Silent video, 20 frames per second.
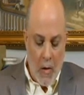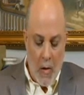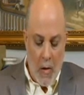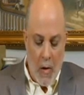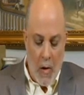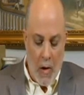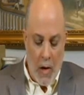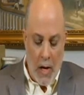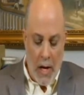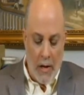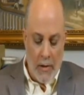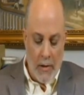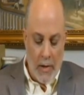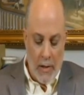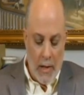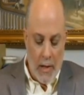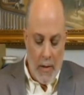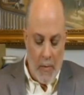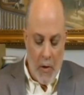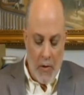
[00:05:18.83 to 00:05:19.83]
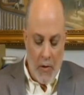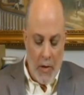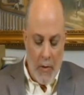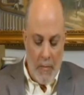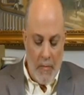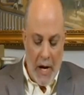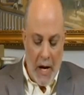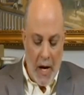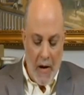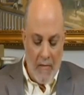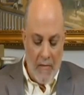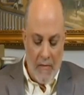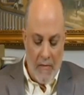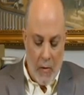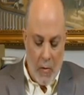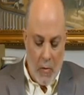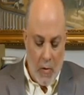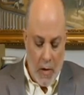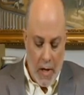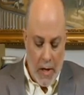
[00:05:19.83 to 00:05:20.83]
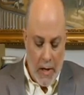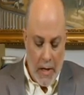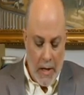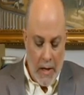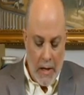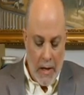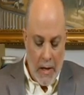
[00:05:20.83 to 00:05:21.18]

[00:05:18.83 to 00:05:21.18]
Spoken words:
all huddled up on the bare floor.